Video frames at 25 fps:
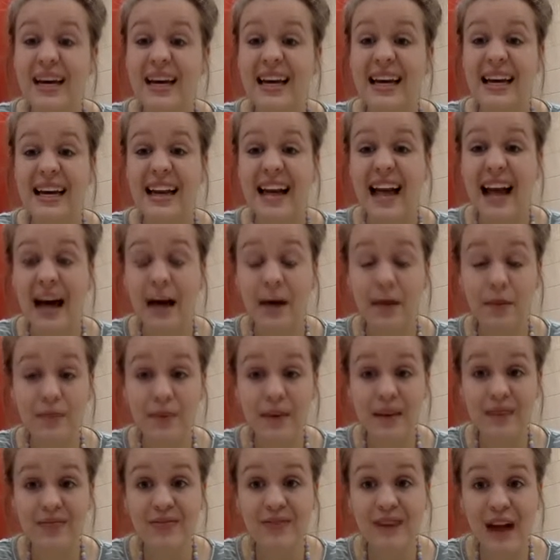can help
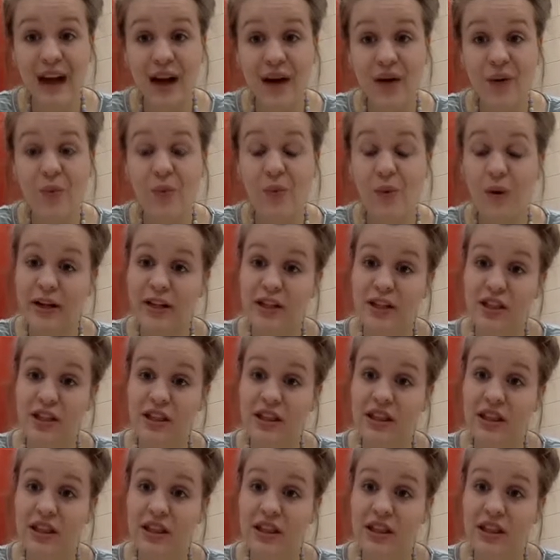you know what